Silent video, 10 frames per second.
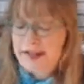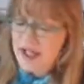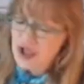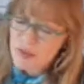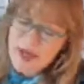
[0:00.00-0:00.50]
Now
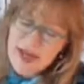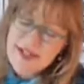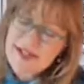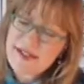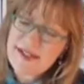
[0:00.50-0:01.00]
you may
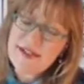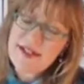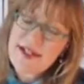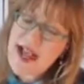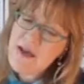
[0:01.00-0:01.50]
ask,
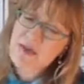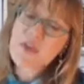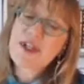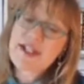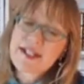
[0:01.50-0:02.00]
how would
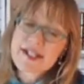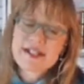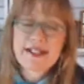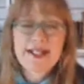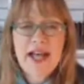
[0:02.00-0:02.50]
one
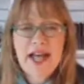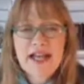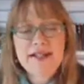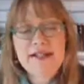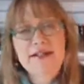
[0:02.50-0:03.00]
condense
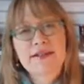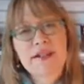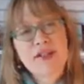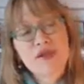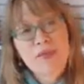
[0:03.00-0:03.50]
light
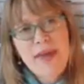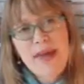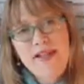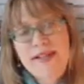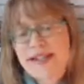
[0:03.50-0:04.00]
into
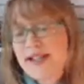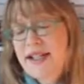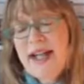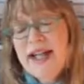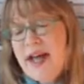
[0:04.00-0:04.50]
mass? Isn't
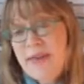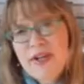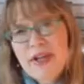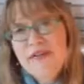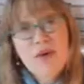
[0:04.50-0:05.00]
light happy
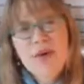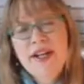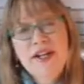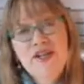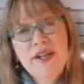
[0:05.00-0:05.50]
enough going
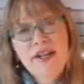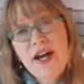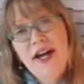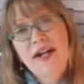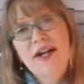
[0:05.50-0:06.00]
in a straight
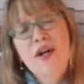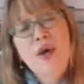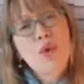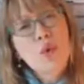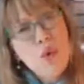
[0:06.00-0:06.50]
line?
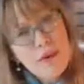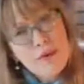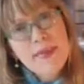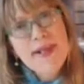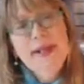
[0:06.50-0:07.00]
What
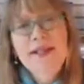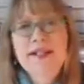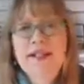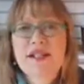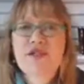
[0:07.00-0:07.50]
would make it
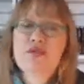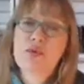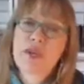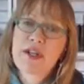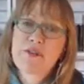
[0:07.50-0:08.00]
condense into a
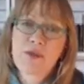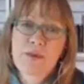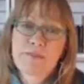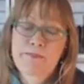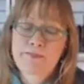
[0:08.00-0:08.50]
ring
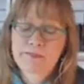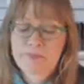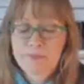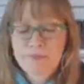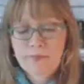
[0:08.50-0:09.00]
form?
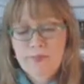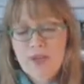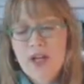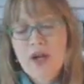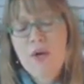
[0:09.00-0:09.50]

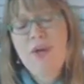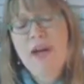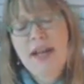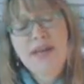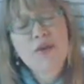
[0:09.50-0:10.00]

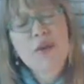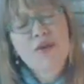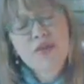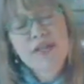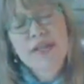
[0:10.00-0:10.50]
Well, have you
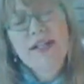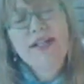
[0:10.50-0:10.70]
ever seen the